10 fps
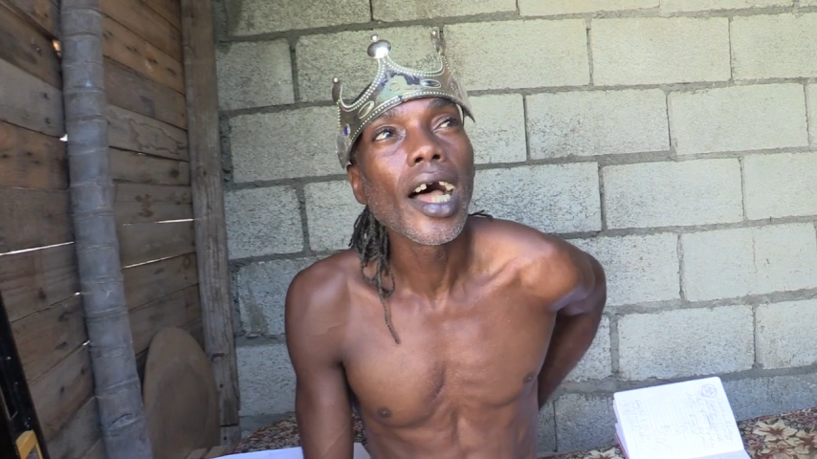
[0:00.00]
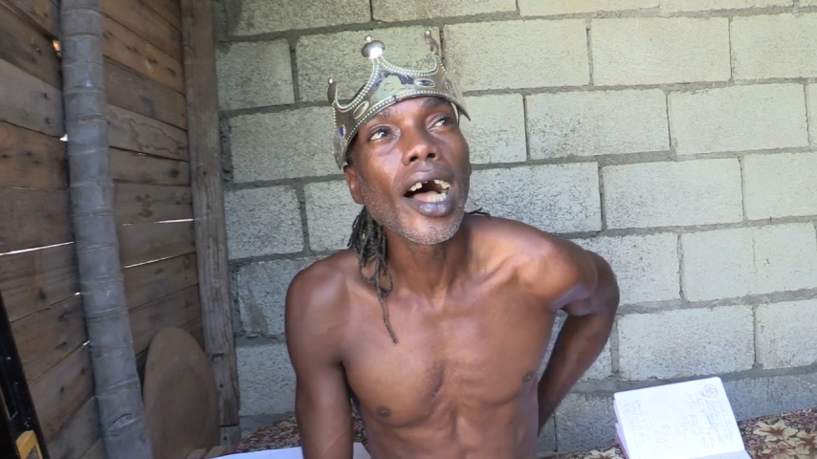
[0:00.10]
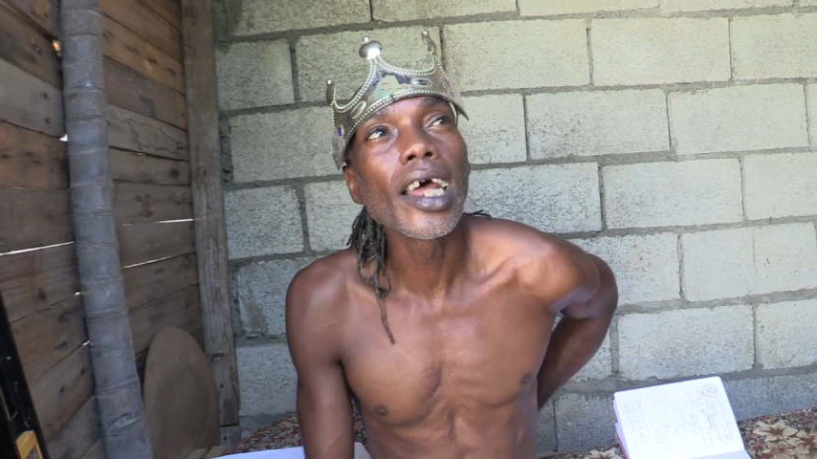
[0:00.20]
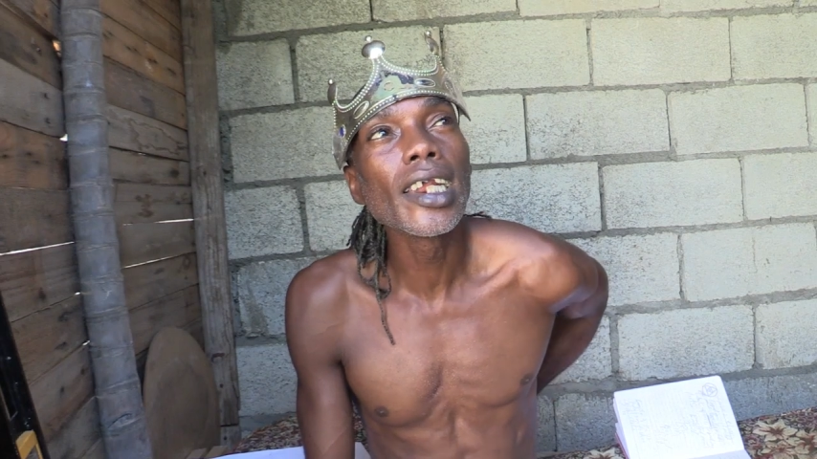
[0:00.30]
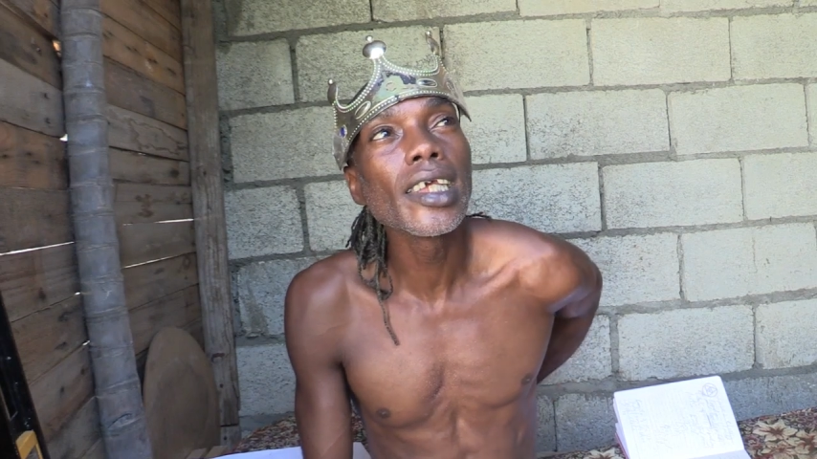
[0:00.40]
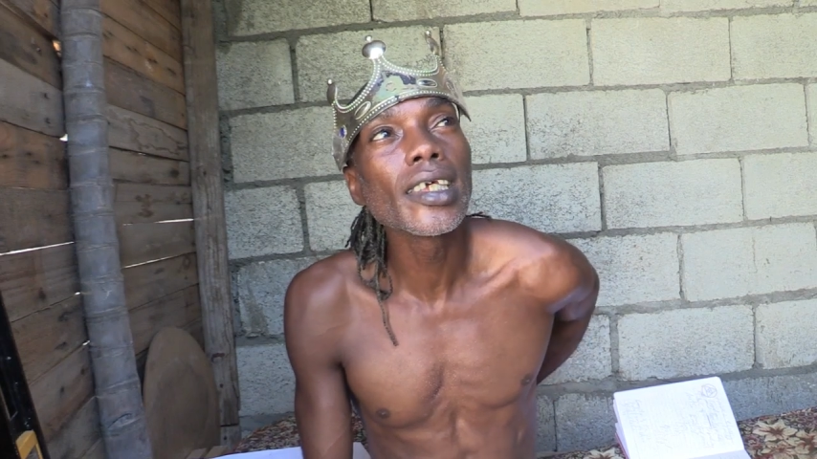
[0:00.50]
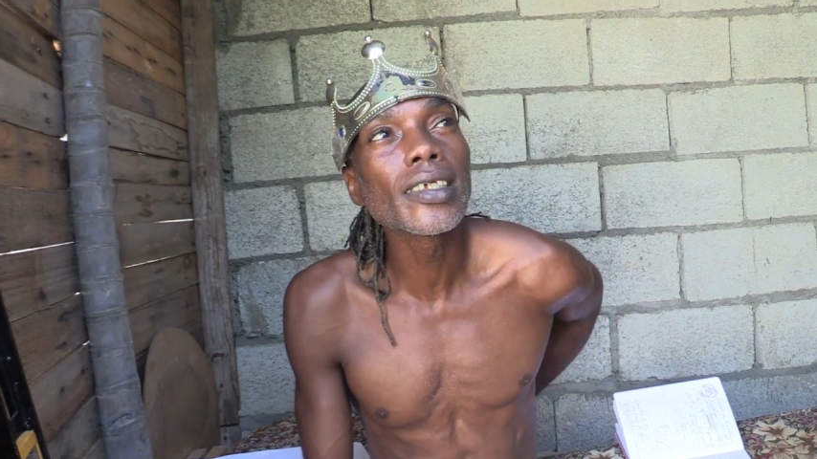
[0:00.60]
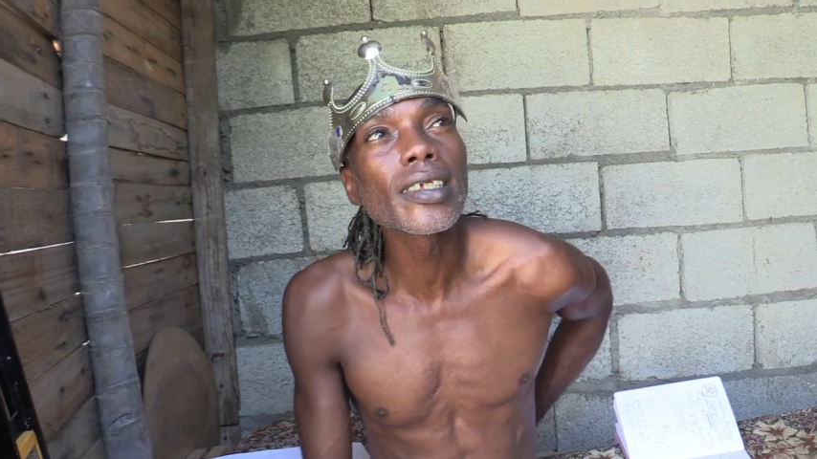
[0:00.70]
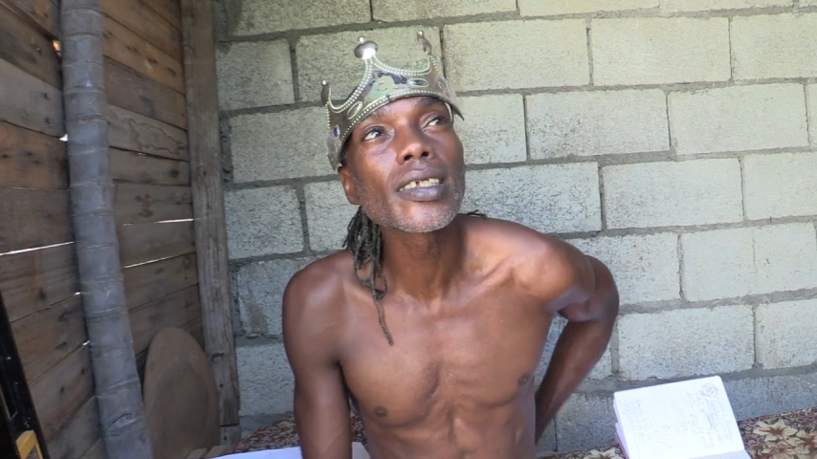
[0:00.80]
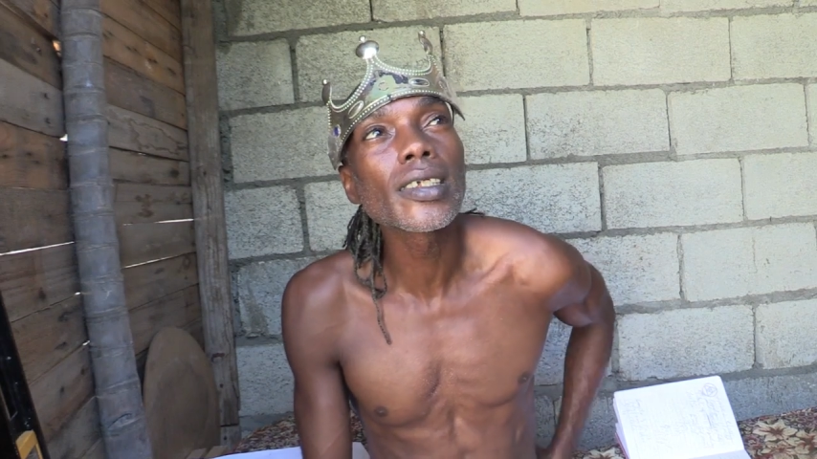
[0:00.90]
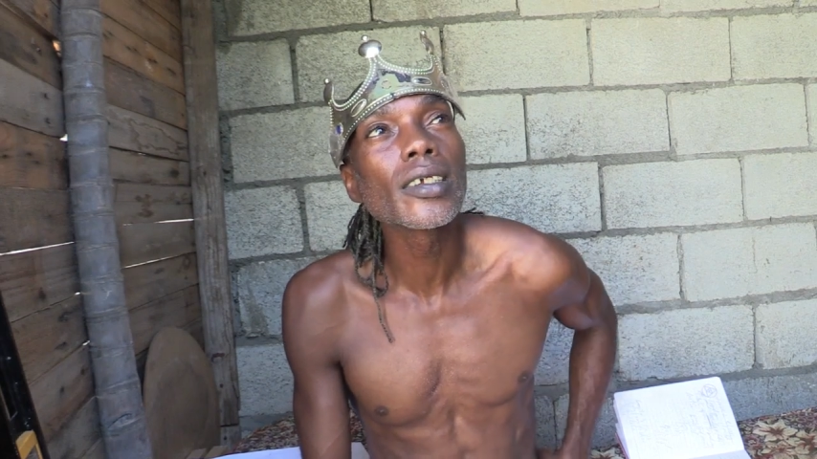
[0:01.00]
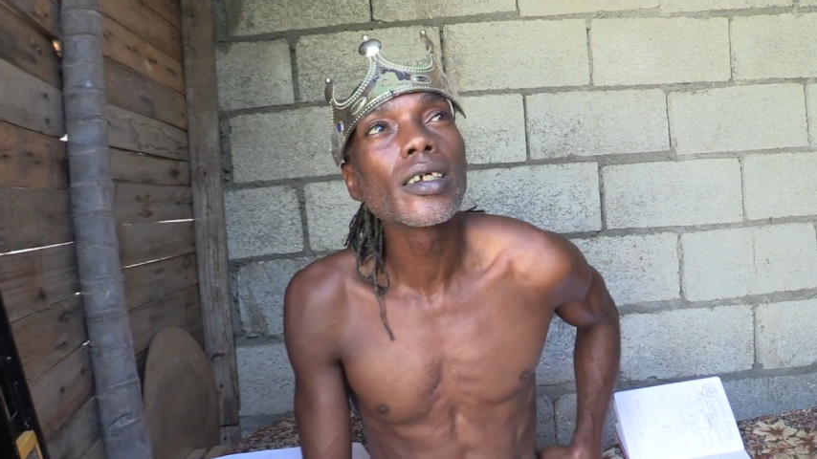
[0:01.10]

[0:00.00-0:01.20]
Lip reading: and his